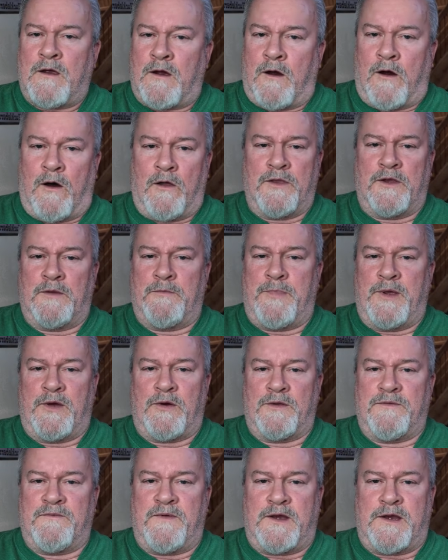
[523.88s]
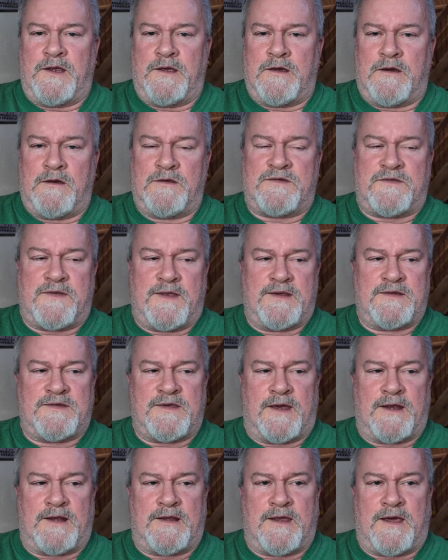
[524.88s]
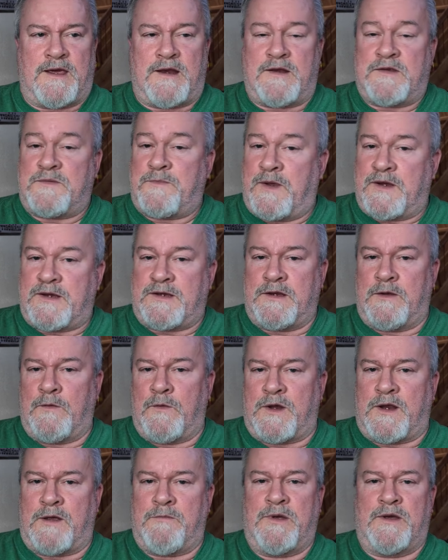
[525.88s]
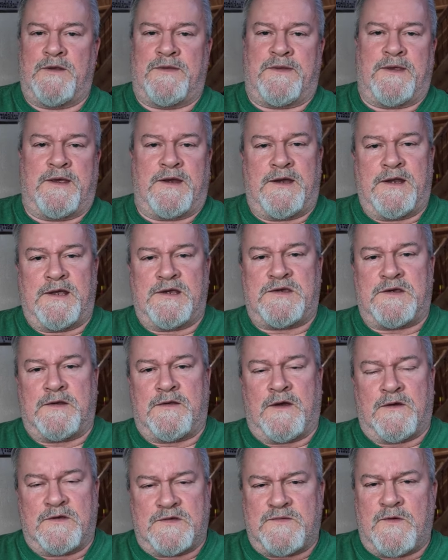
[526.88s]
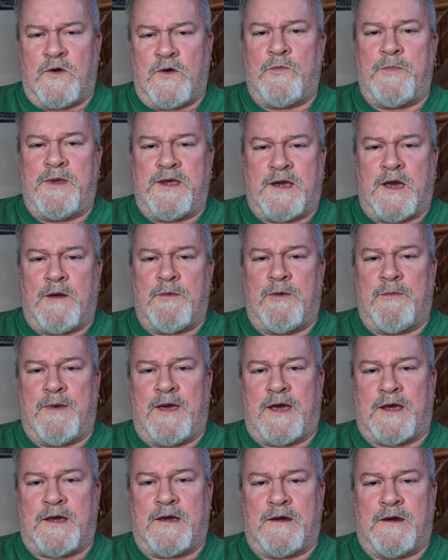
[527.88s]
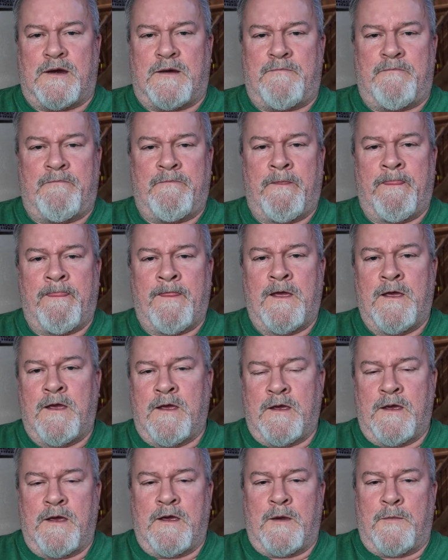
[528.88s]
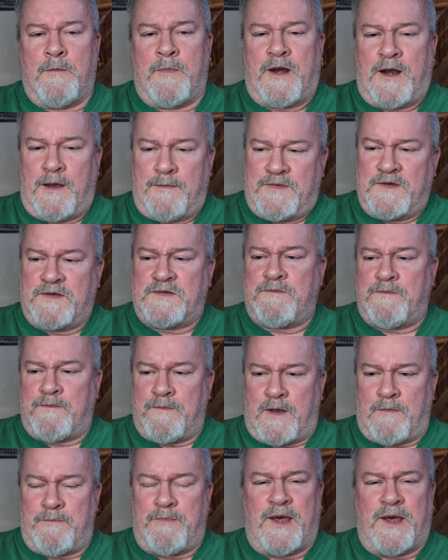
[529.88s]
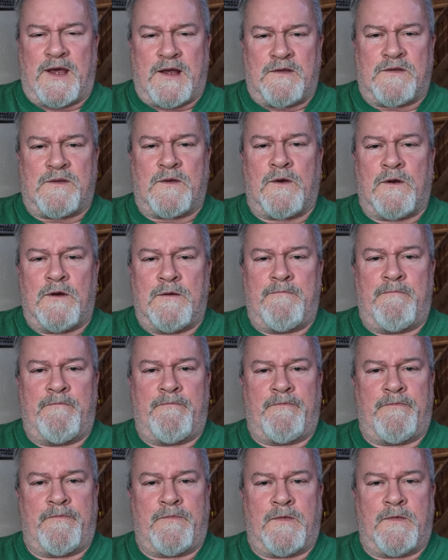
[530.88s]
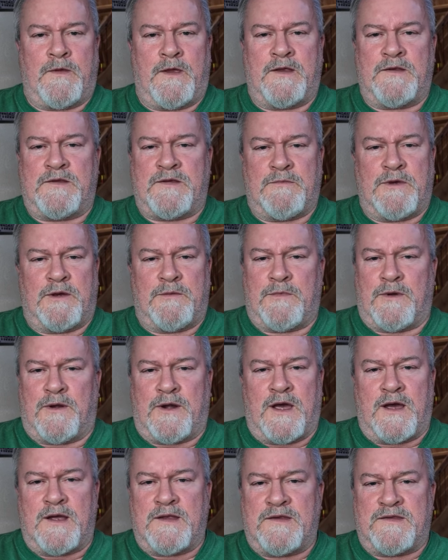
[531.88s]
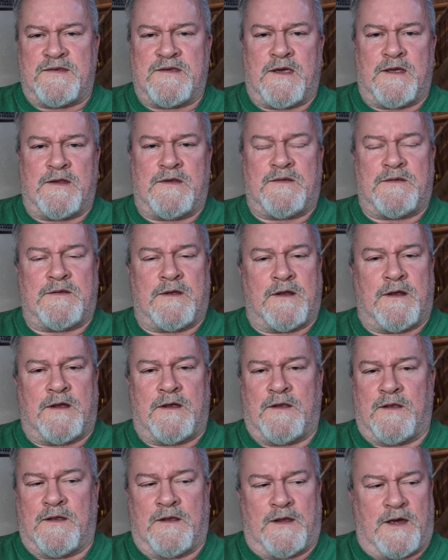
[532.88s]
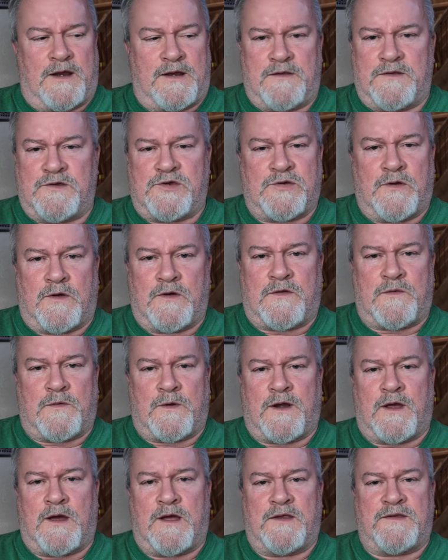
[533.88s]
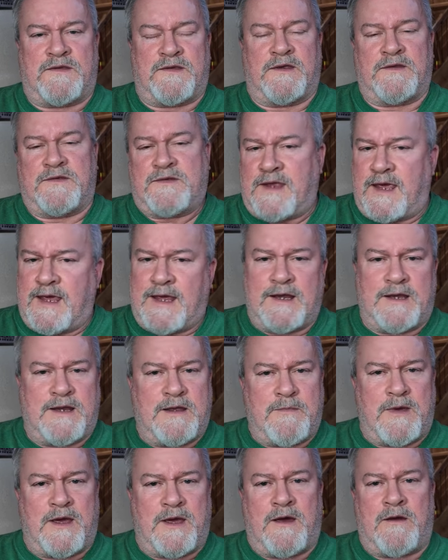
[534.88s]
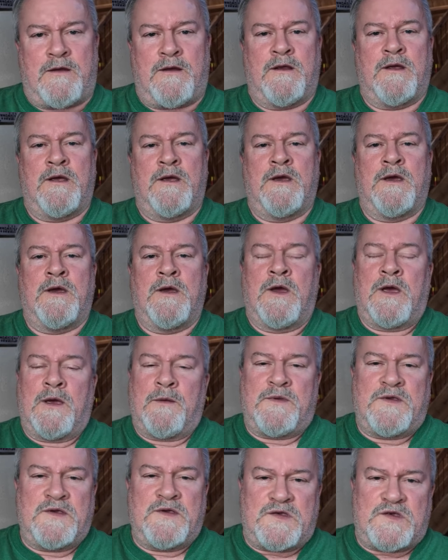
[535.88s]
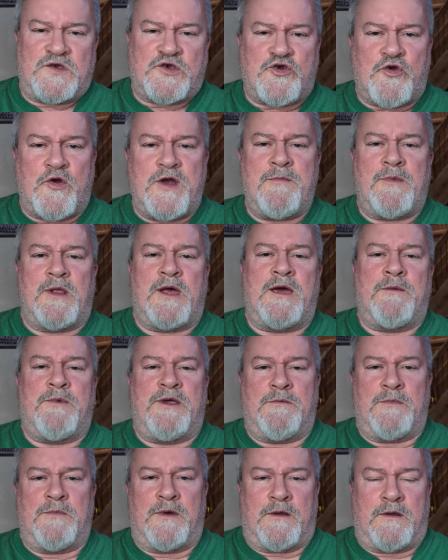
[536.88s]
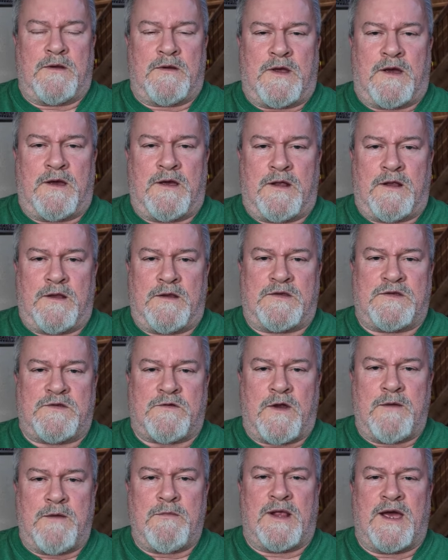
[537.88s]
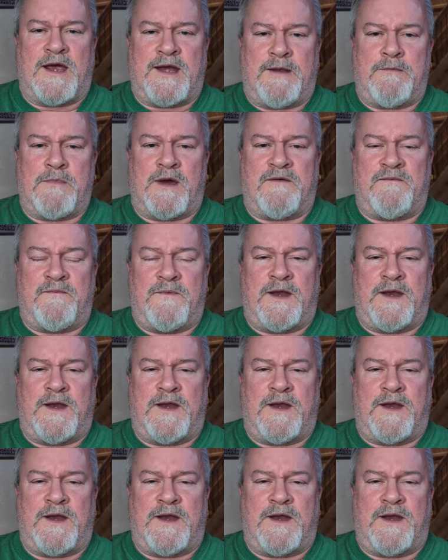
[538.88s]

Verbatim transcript: all the build videos, things like that, especially when I built the addition. Those will be coming back up, but I'm just I'm picking through them, and some of them are nonsense. Uh, a lot of the shorts were nonsense. Taking them out, just streamlining uh, streamlining my